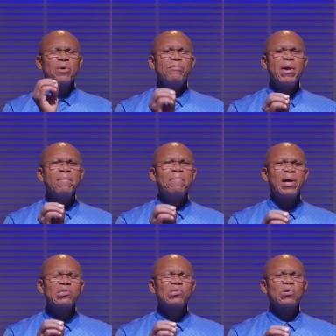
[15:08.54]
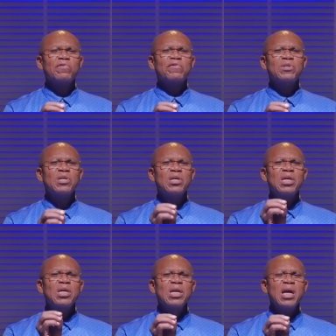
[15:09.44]
Members of
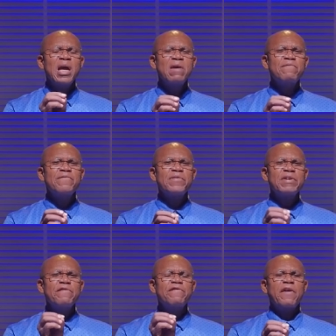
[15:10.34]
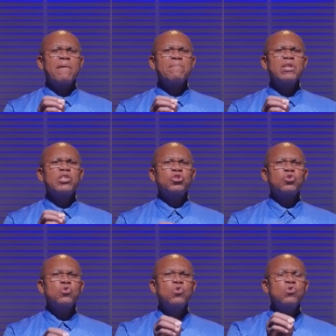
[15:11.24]
every family
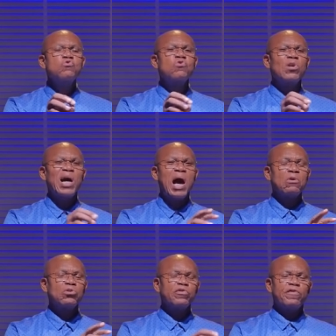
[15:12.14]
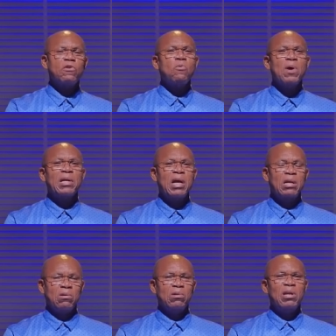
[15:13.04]
should look out for one
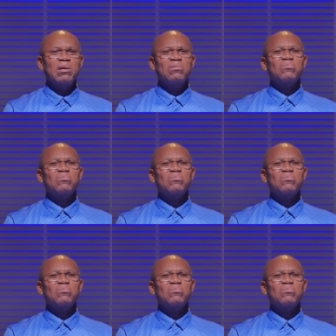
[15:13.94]
another,